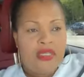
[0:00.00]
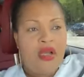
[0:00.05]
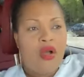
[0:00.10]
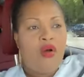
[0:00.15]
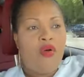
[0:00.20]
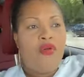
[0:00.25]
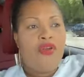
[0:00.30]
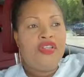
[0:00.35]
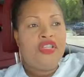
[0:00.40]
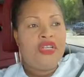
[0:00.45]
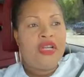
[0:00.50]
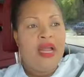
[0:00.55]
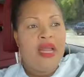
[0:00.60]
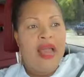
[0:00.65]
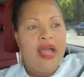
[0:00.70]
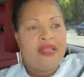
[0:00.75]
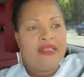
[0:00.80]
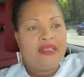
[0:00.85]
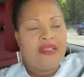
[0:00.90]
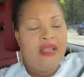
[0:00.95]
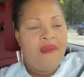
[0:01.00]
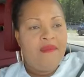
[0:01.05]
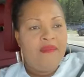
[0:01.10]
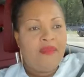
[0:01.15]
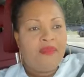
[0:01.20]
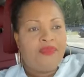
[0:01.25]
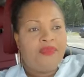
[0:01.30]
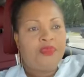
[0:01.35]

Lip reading: is an original last name.